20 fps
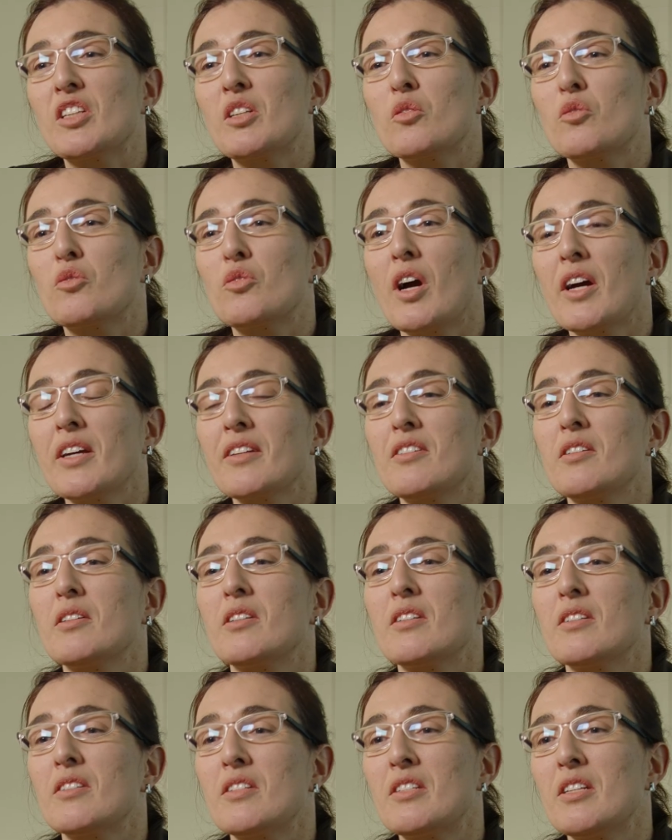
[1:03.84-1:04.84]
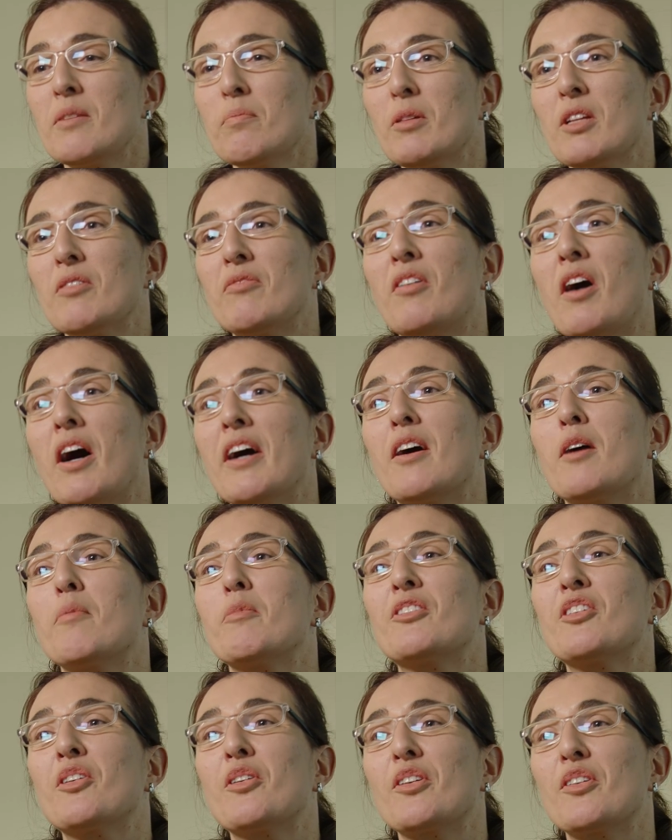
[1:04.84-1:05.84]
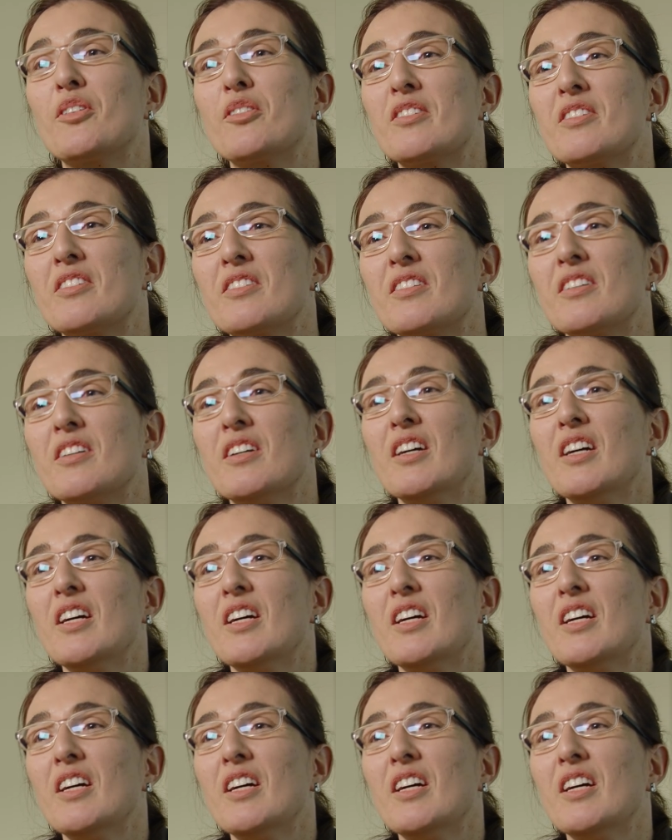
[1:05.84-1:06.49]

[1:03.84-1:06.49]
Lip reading: You know, trying to simplify our materials.